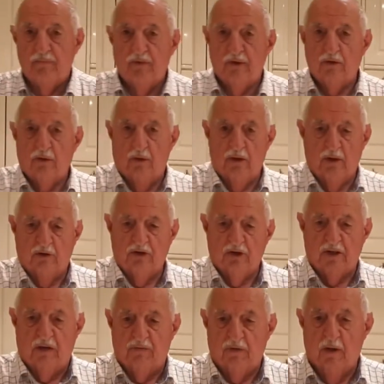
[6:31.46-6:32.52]
Sorry, I just
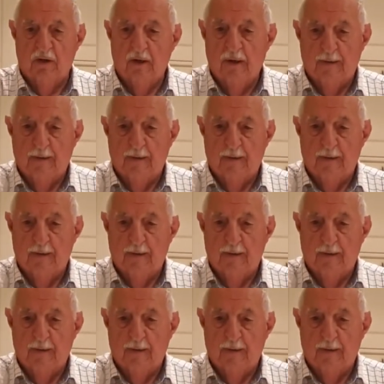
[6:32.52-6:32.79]
have to.